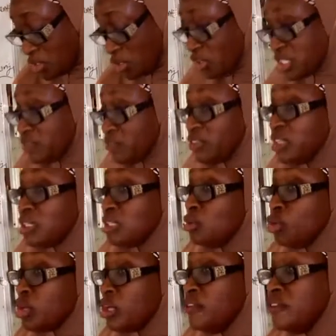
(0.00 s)
not even
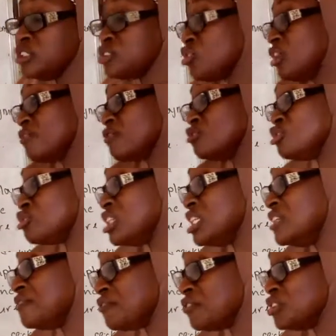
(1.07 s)
looking, he's not even
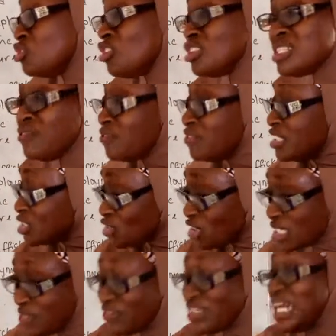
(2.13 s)
training, he's not
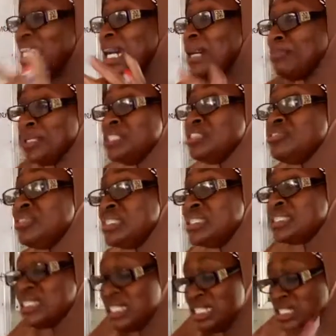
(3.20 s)
even an apprentice,
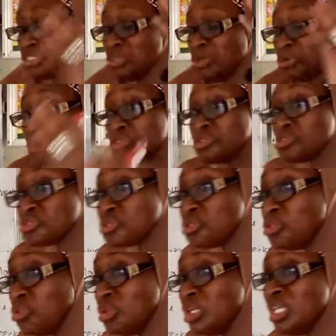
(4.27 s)
he's not going to
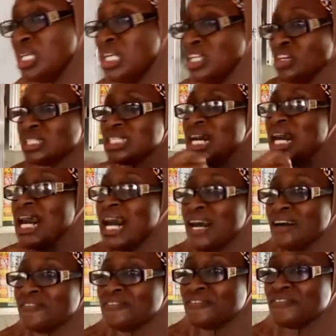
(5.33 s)
school, he doesn't
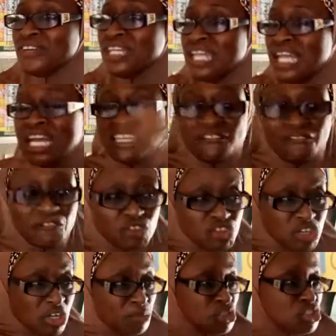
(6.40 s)
have any future
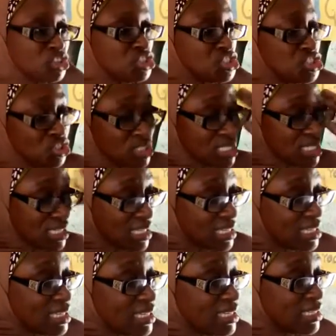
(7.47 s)
ambition, he's just
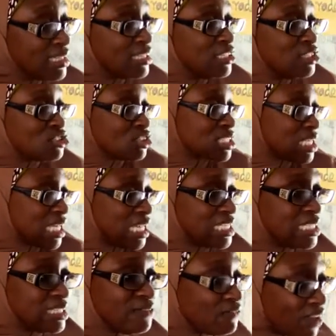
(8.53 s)
there, he's just
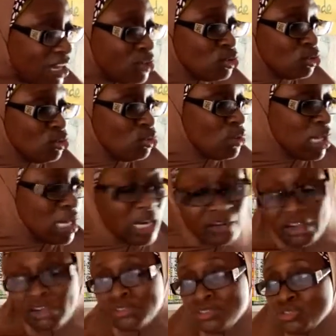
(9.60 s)
lying fallow around the